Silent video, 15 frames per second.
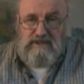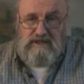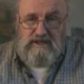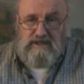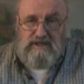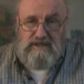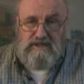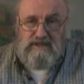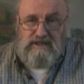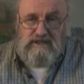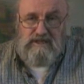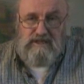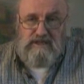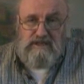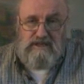and
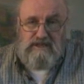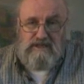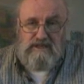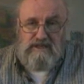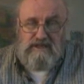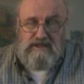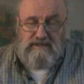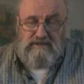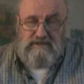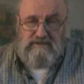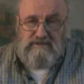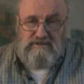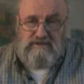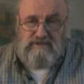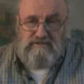uh, they like to
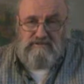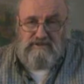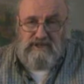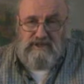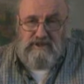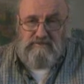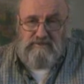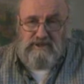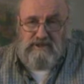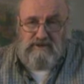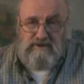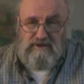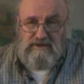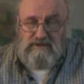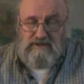sort of get up
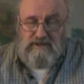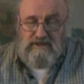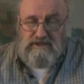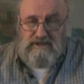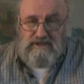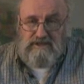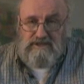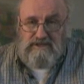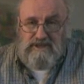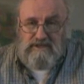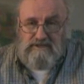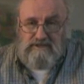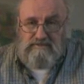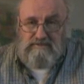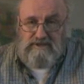there and
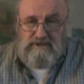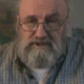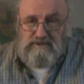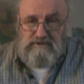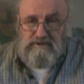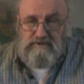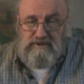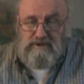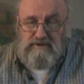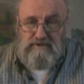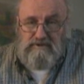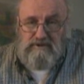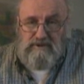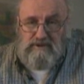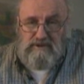shout them to the wood,
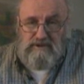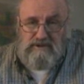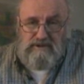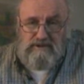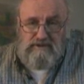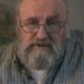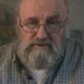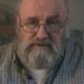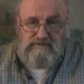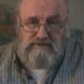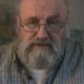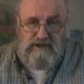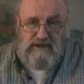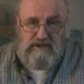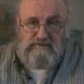to the
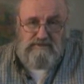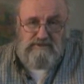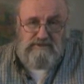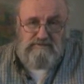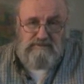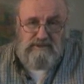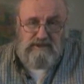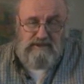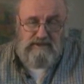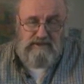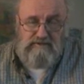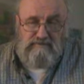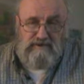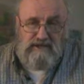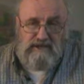rooftops. But
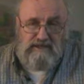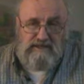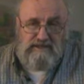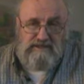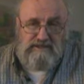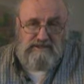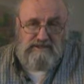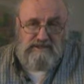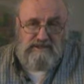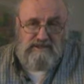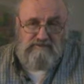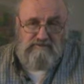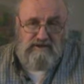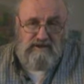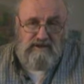the fact is, is they
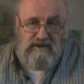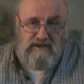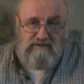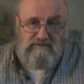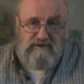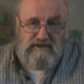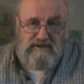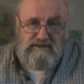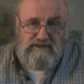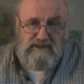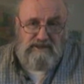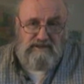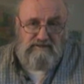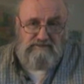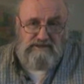very
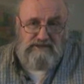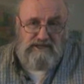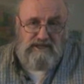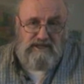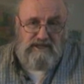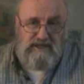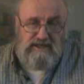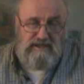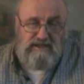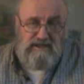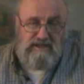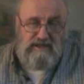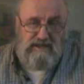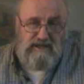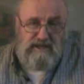seldom say
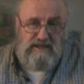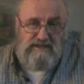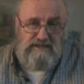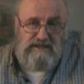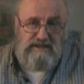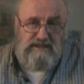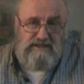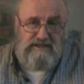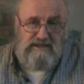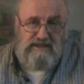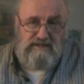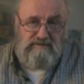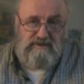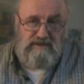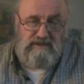anything that has any
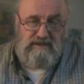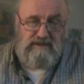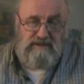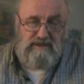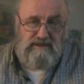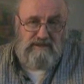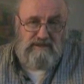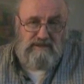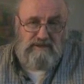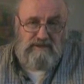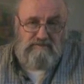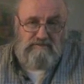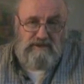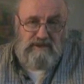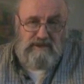significant
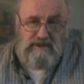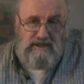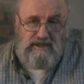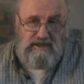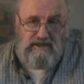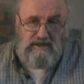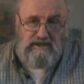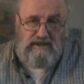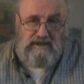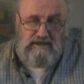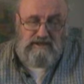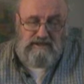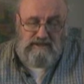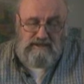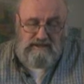meaning.
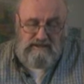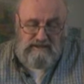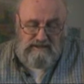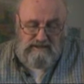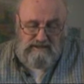And uh,